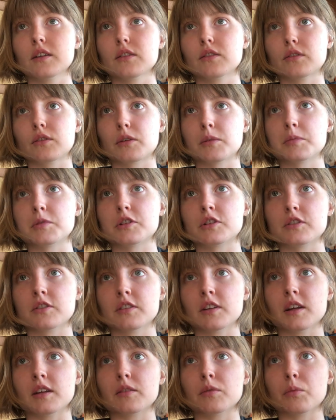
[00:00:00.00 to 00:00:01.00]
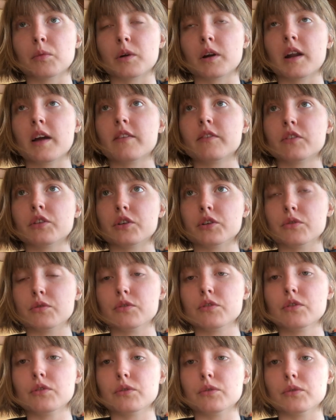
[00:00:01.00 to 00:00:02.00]
scripture says, whatever you
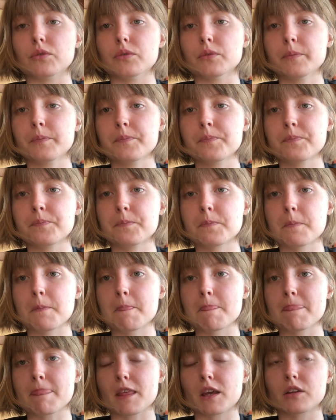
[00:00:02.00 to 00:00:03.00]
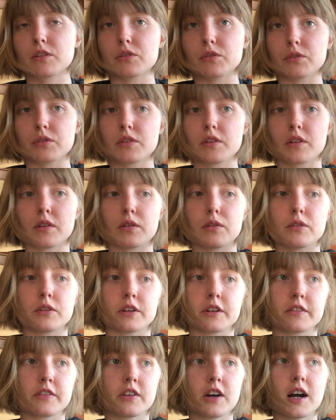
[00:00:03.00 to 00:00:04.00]
do, do to the
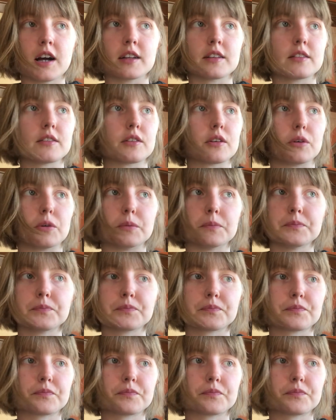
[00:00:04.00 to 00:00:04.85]
glory of God. So